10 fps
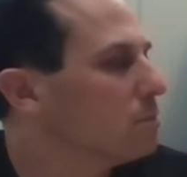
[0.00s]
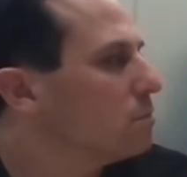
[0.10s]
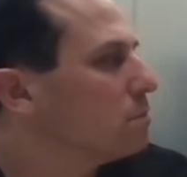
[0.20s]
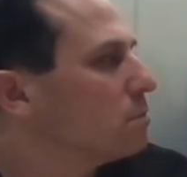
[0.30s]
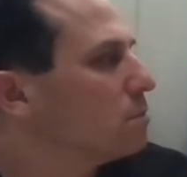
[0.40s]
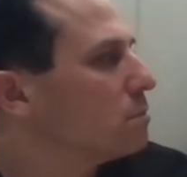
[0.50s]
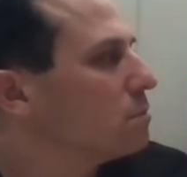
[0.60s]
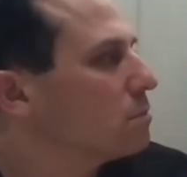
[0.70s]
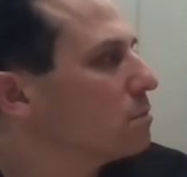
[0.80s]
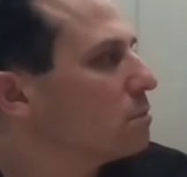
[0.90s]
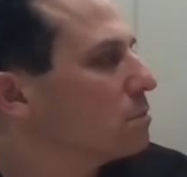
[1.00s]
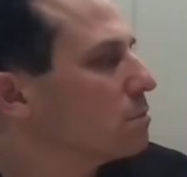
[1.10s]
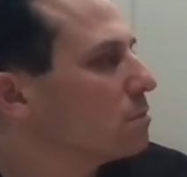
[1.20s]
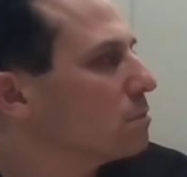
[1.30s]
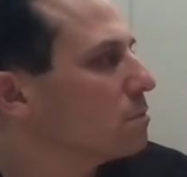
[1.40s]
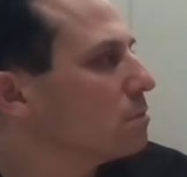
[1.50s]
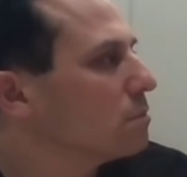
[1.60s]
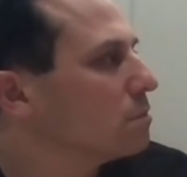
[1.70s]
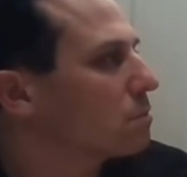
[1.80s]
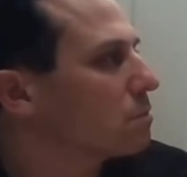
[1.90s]

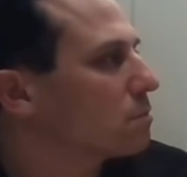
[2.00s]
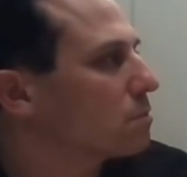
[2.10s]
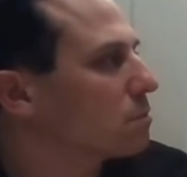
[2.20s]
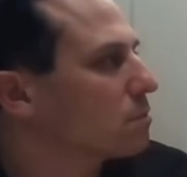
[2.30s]
(silent)